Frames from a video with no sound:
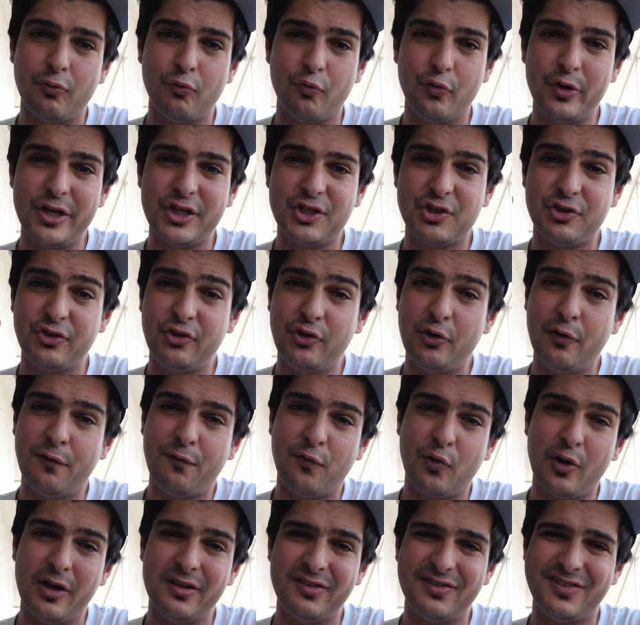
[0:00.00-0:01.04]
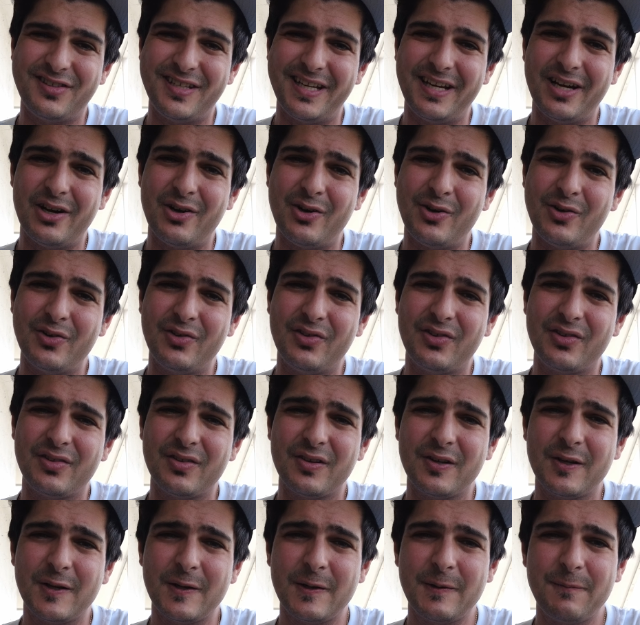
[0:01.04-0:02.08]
reach new frontiers